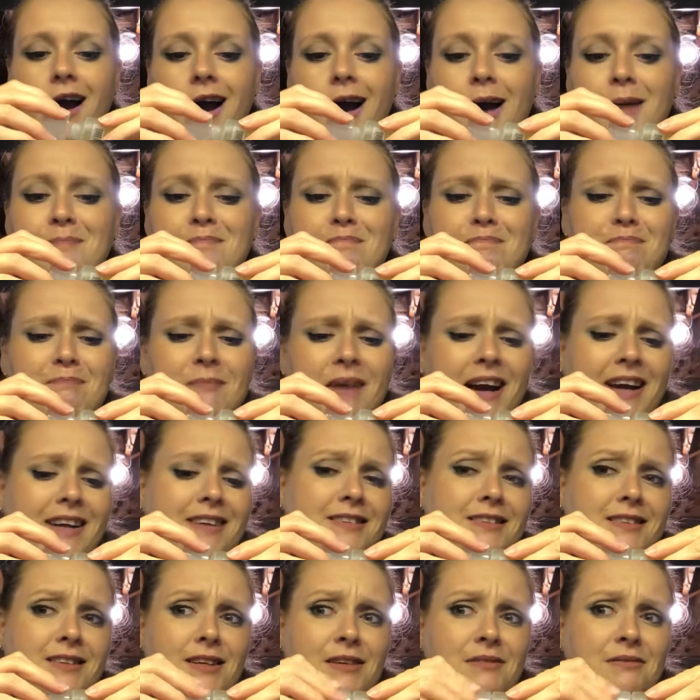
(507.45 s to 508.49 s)
I
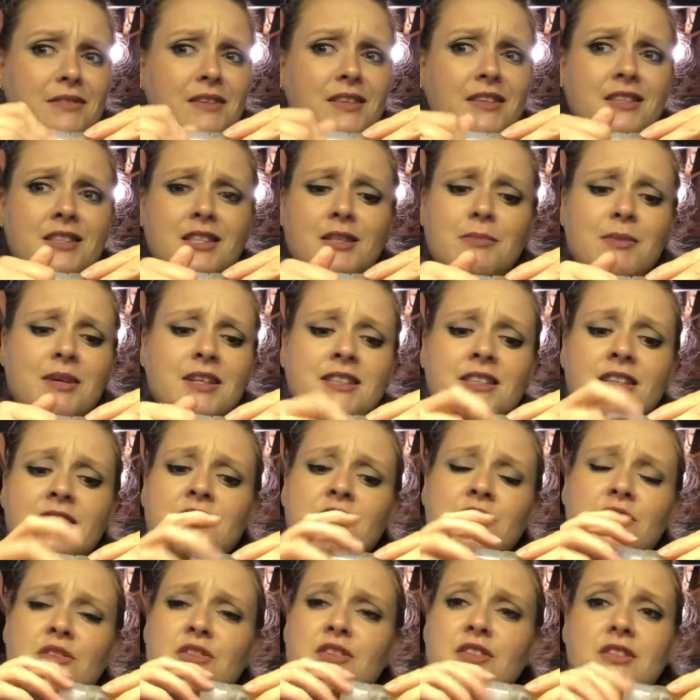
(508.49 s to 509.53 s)
might give this to my
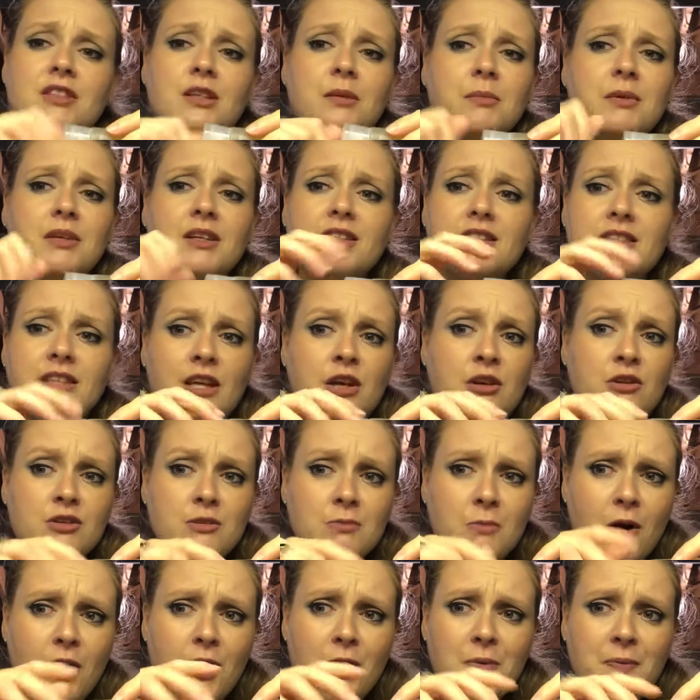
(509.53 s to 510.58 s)
sister since I'm going to see her
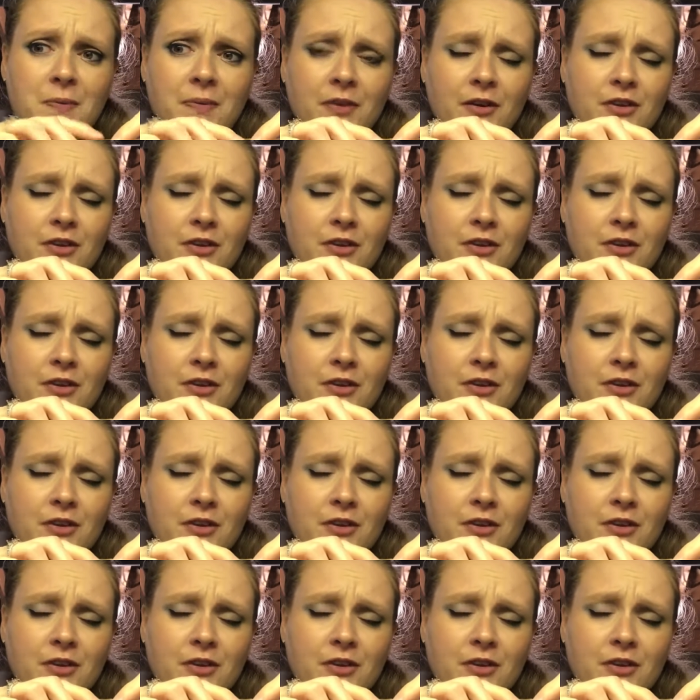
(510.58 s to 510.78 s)
tomorrow.